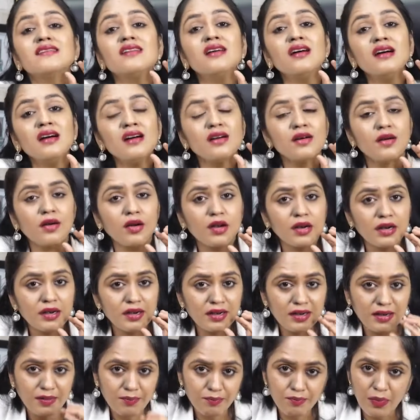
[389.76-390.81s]
a
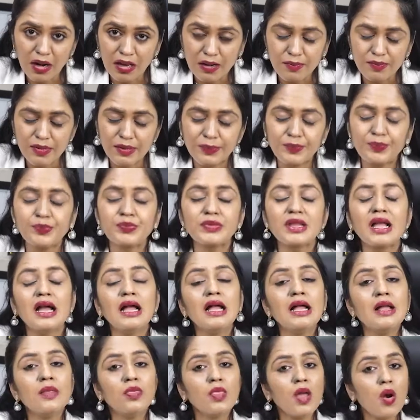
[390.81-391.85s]
bulb.
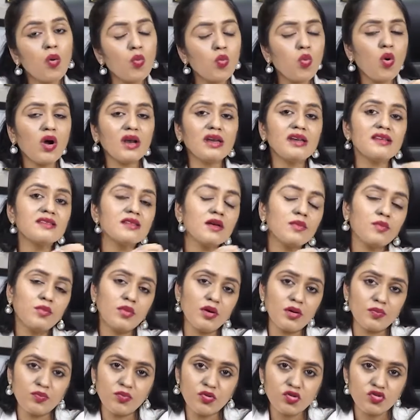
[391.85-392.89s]
Now, what is the
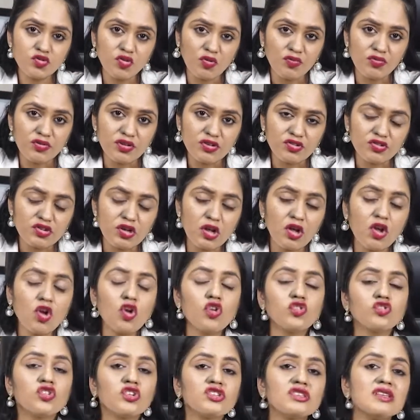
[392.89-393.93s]
purpose of this?
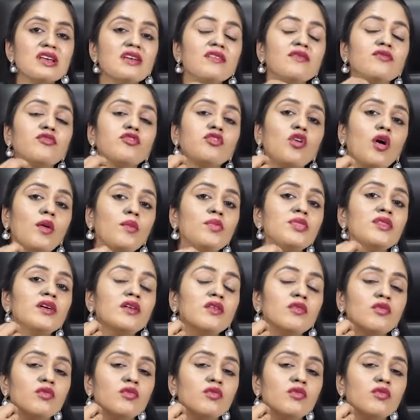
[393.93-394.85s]
So, see from the